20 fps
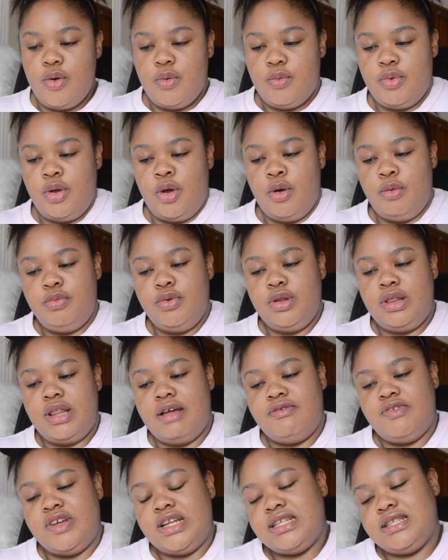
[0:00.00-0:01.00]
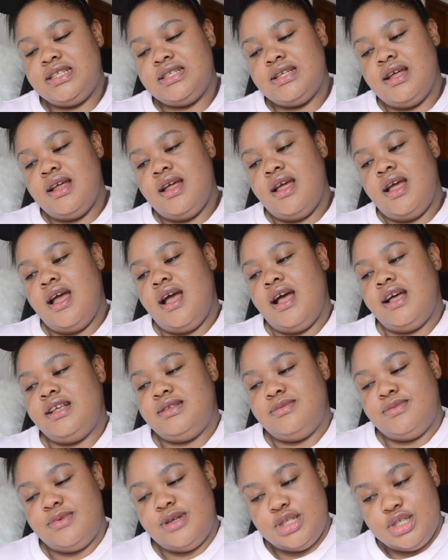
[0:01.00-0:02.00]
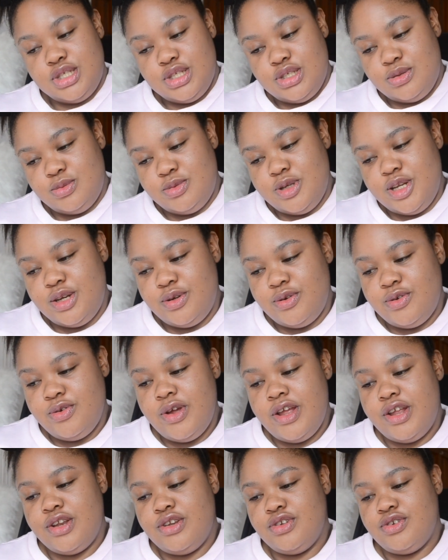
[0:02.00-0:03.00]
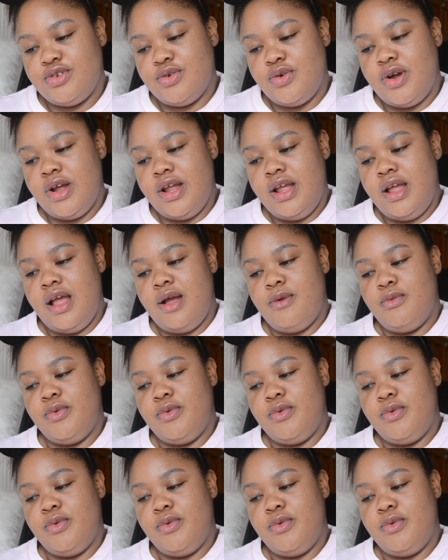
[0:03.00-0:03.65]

We hope you love it as much as we do. Enjoy.